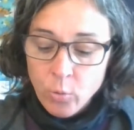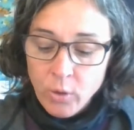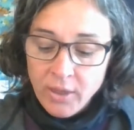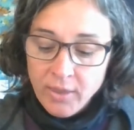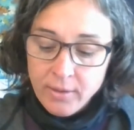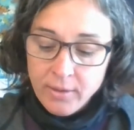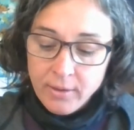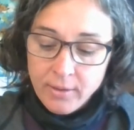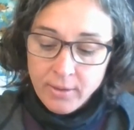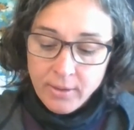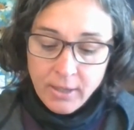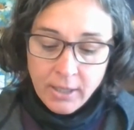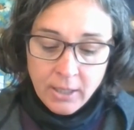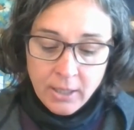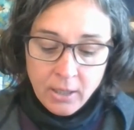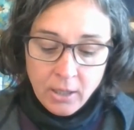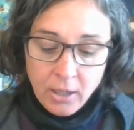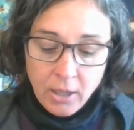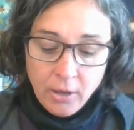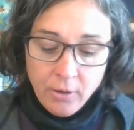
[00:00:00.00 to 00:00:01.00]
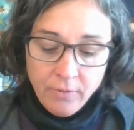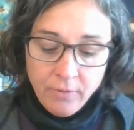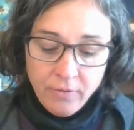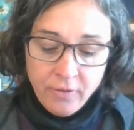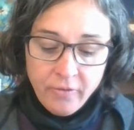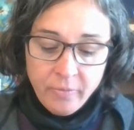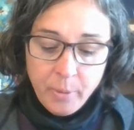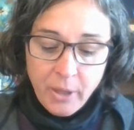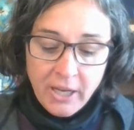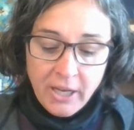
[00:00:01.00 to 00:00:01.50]
with the thick loaf
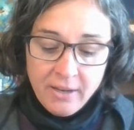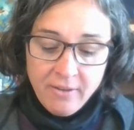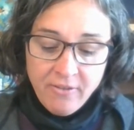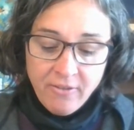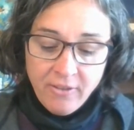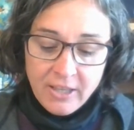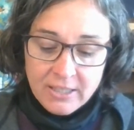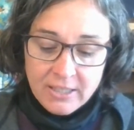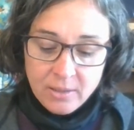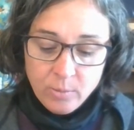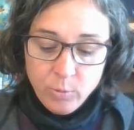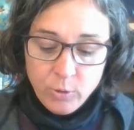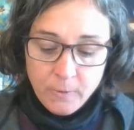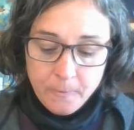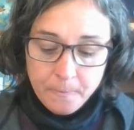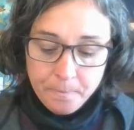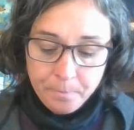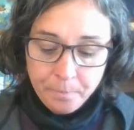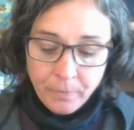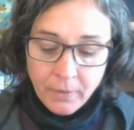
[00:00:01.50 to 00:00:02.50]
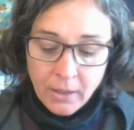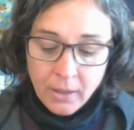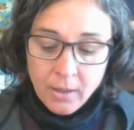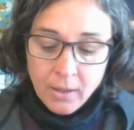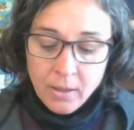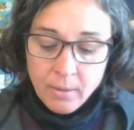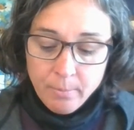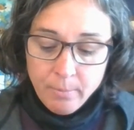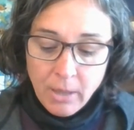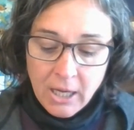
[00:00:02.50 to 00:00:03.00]
of bread visible.
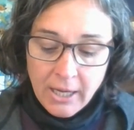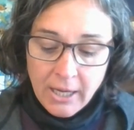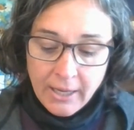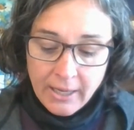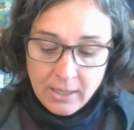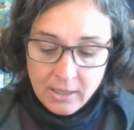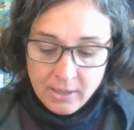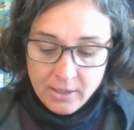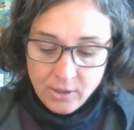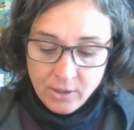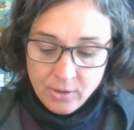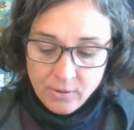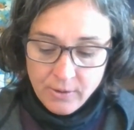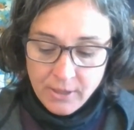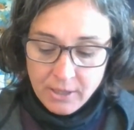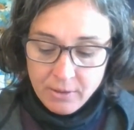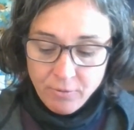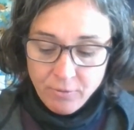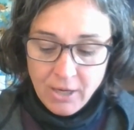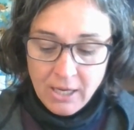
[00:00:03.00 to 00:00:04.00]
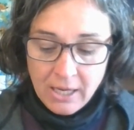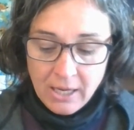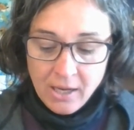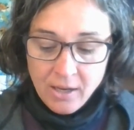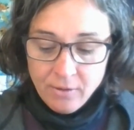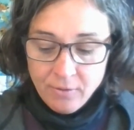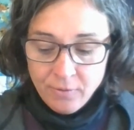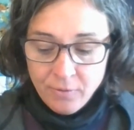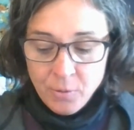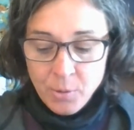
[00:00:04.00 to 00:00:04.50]
"My Uncle Enrique
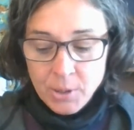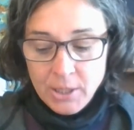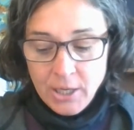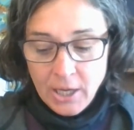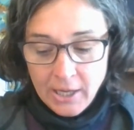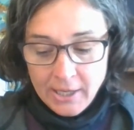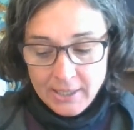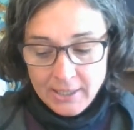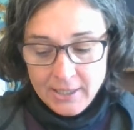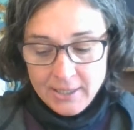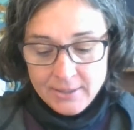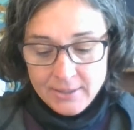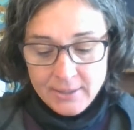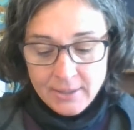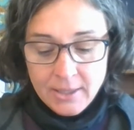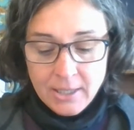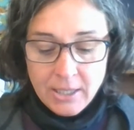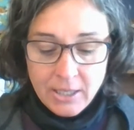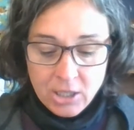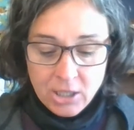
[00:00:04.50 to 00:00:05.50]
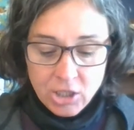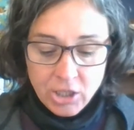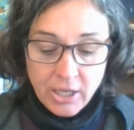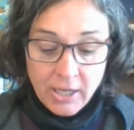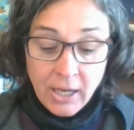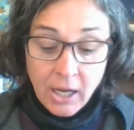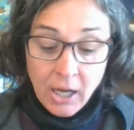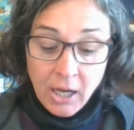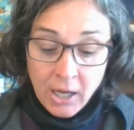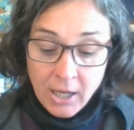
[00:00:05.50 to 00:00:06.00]
forgot his lunch,
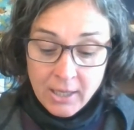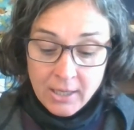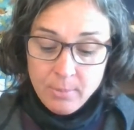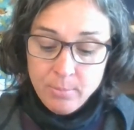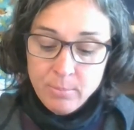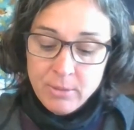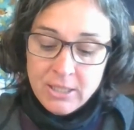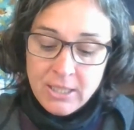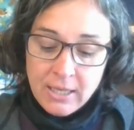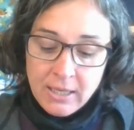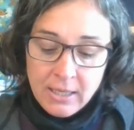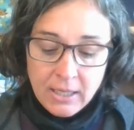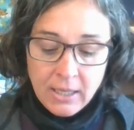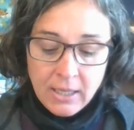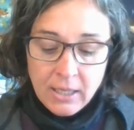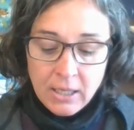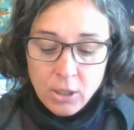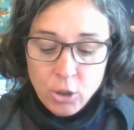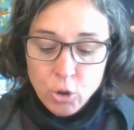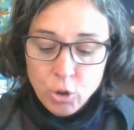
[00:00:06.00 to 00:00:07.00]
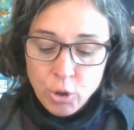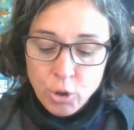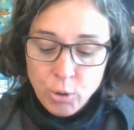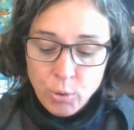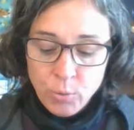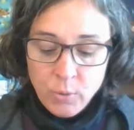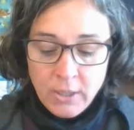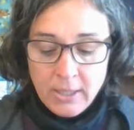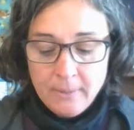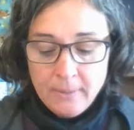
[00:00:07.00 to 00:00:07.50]
and I'm taking it
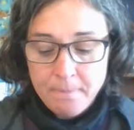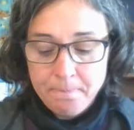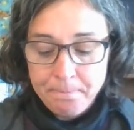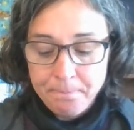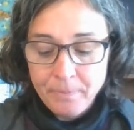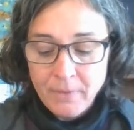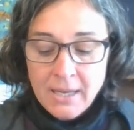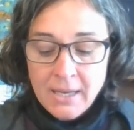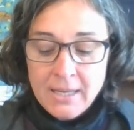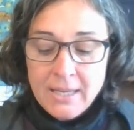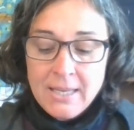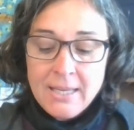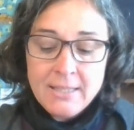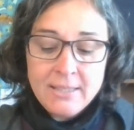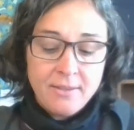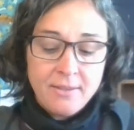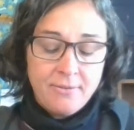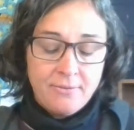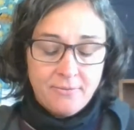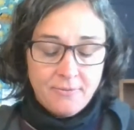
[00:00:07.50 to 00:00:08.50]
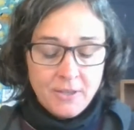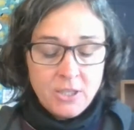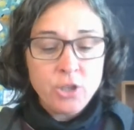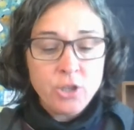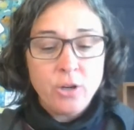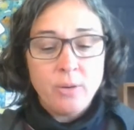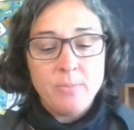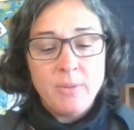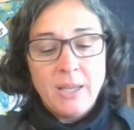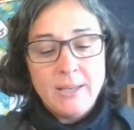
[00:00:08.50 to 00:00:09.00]
to him. He's a
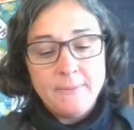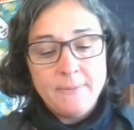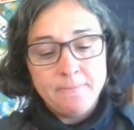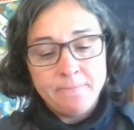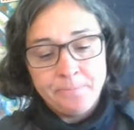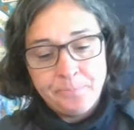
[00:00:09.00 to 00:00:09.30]
fisherman."